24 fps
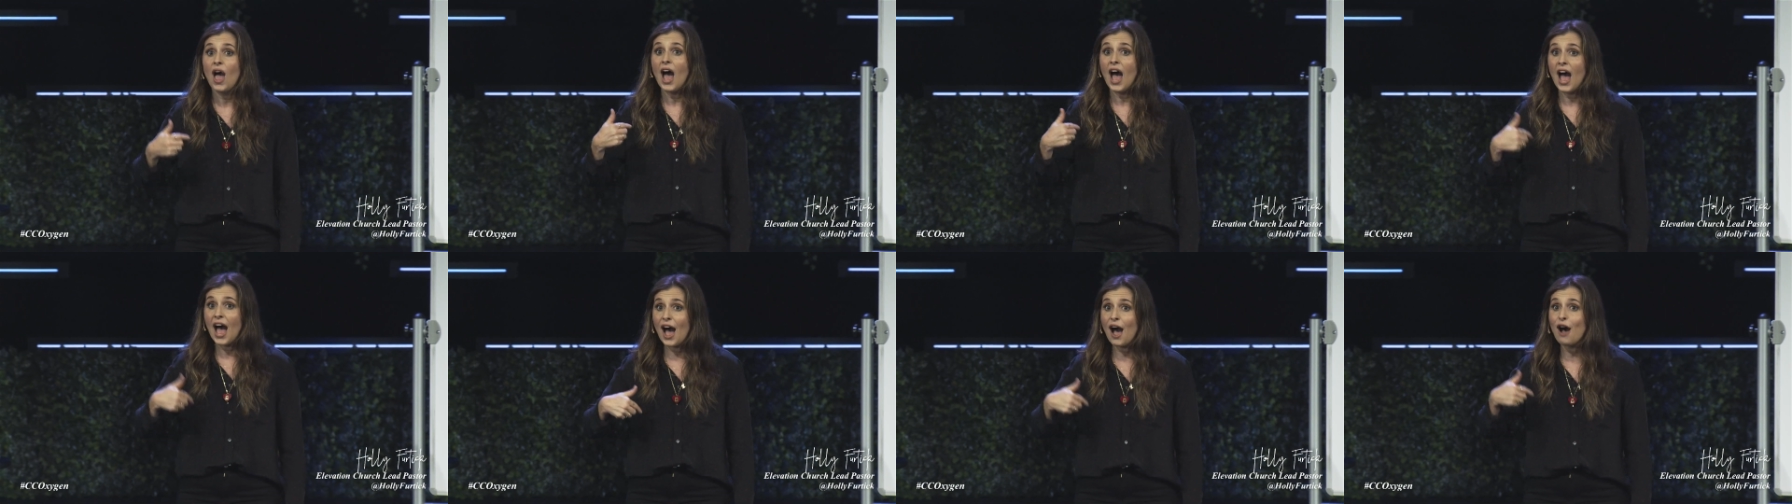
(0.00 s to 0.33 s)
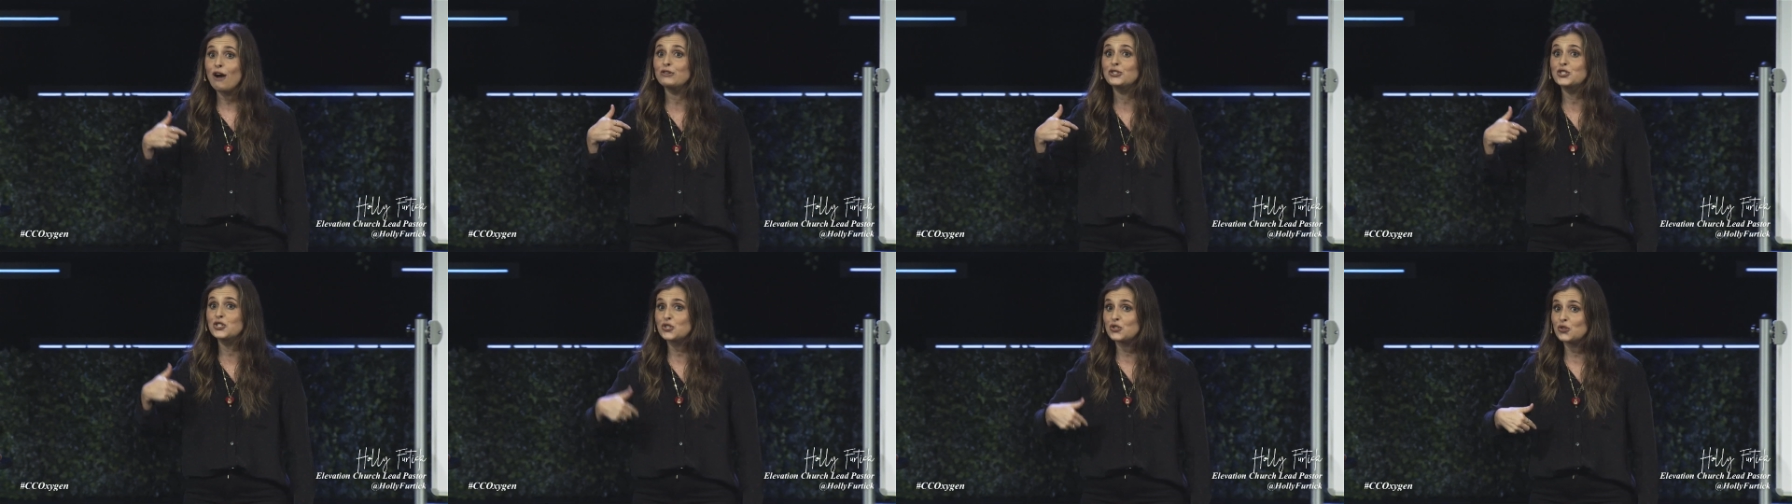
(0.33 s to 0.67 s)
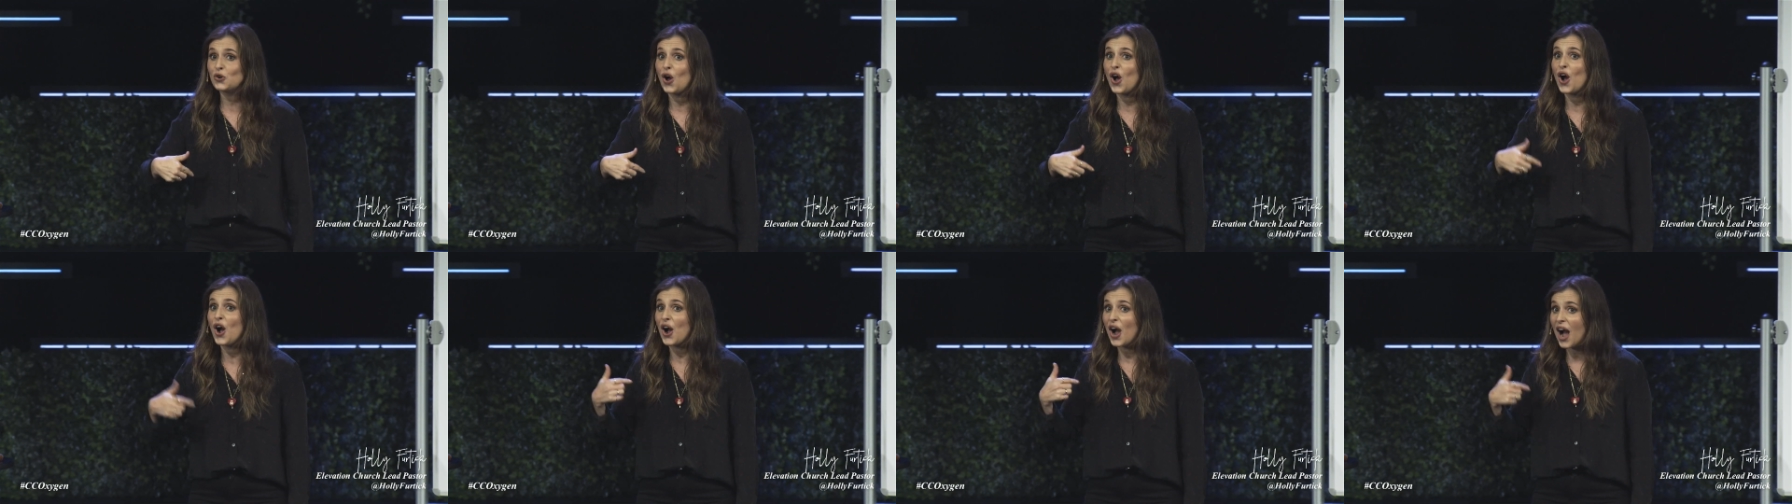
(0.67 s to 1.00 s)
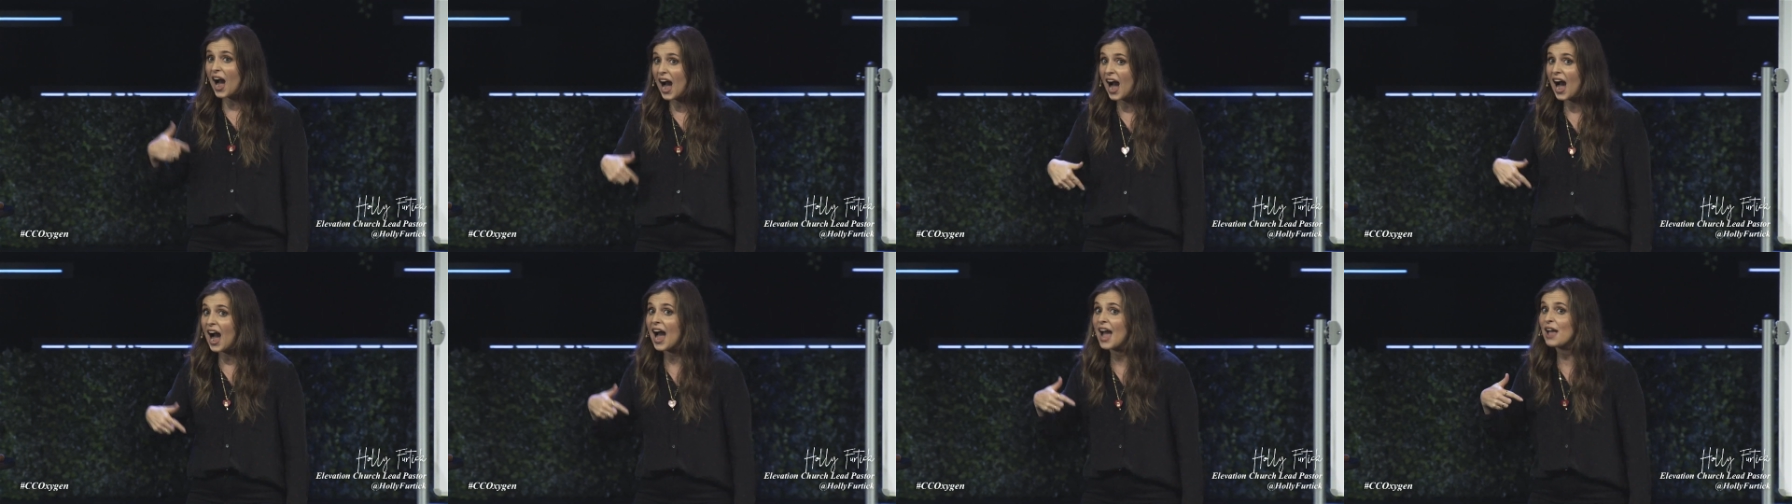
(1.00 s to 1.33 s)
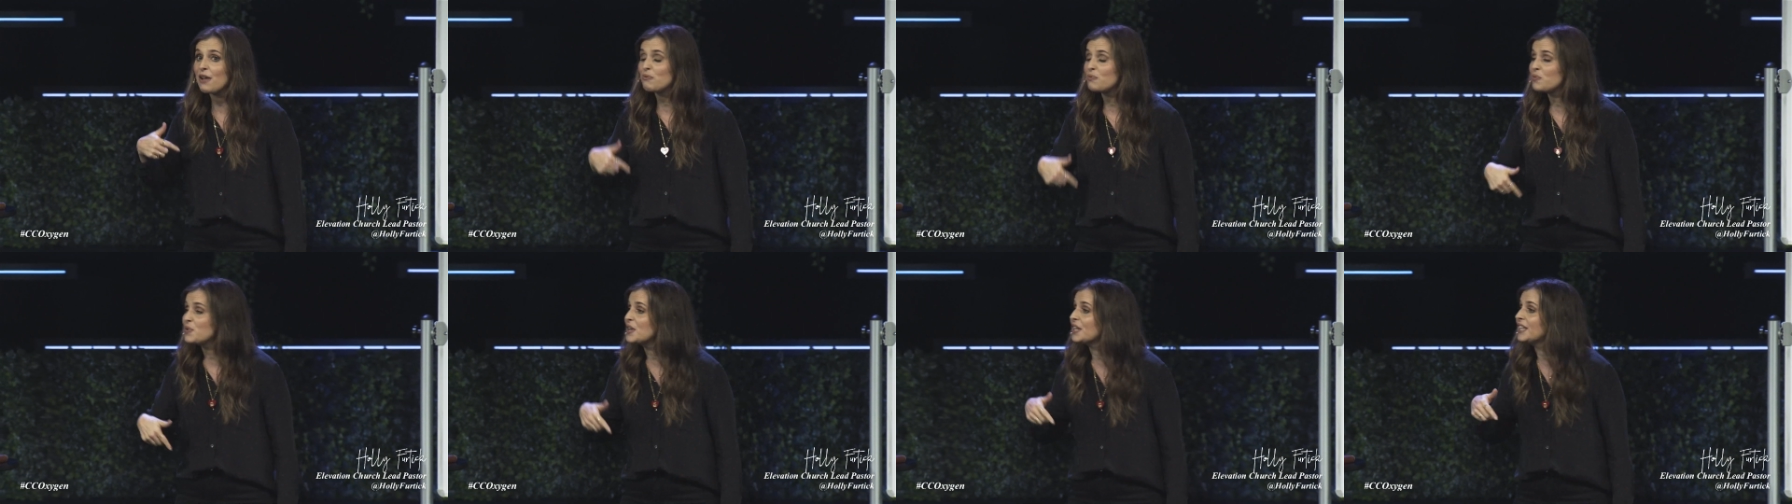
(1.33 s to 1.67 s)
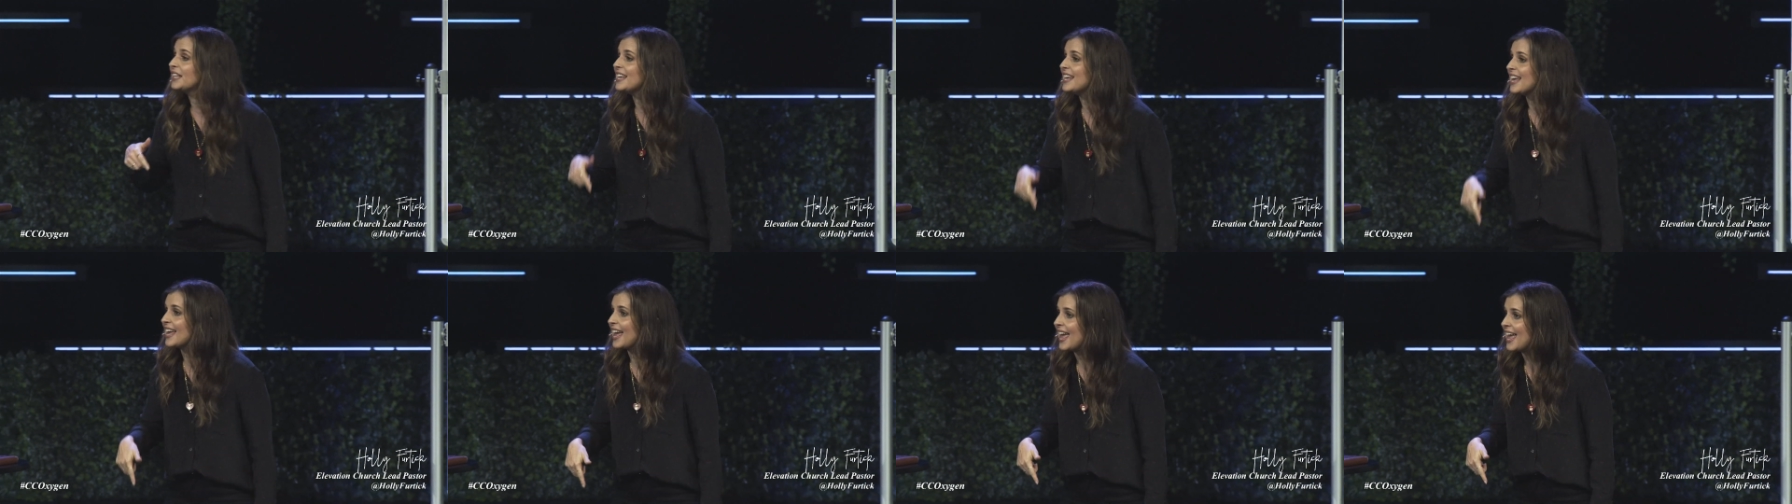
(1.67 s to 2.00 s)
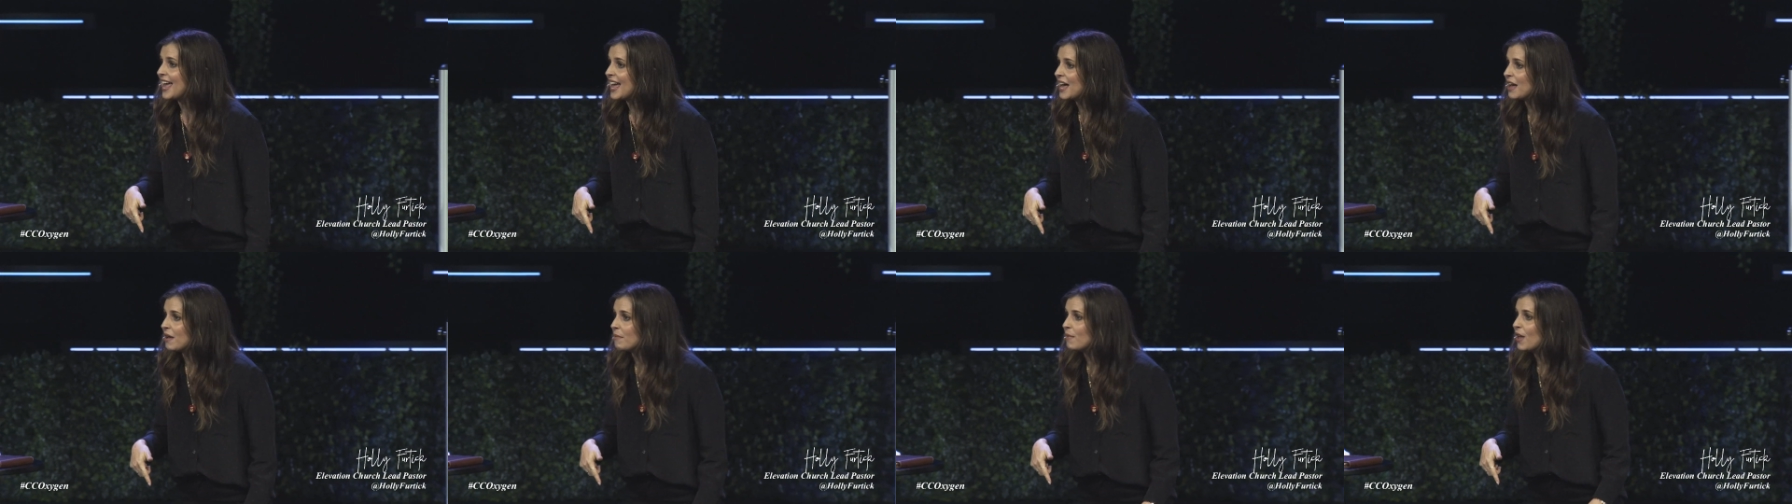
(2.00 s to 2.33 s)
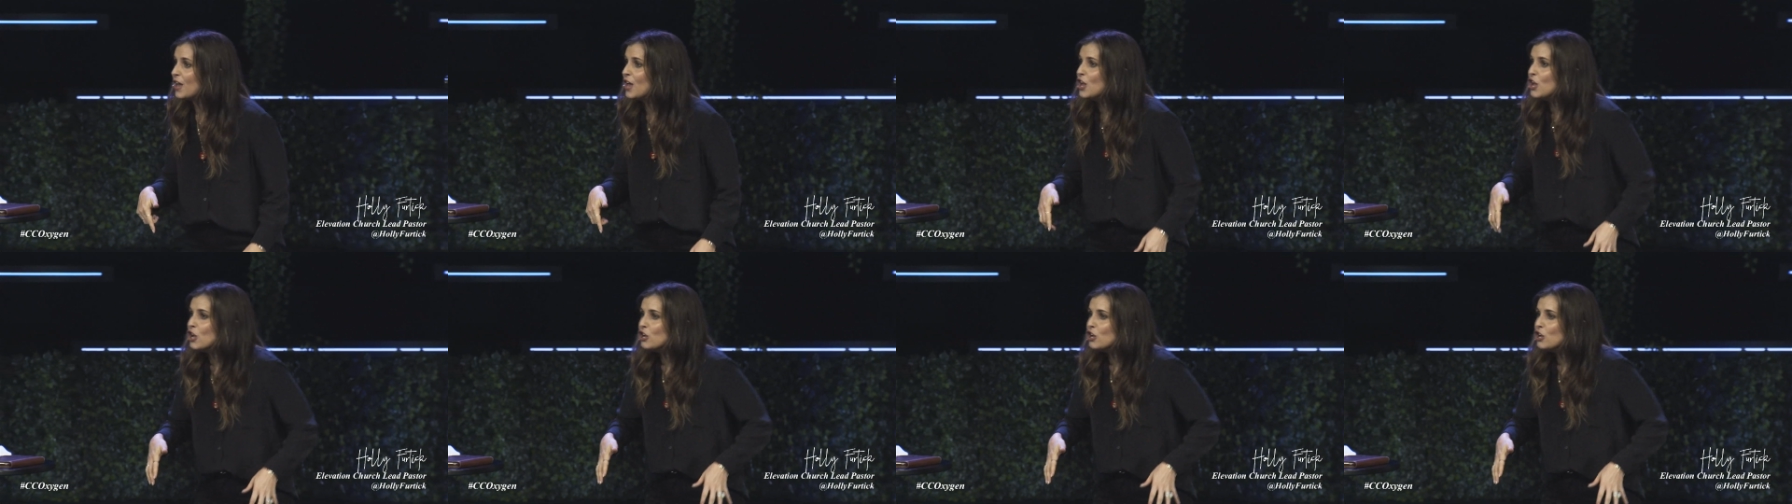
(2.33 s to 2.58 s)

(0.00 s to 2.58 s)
how strong I really am.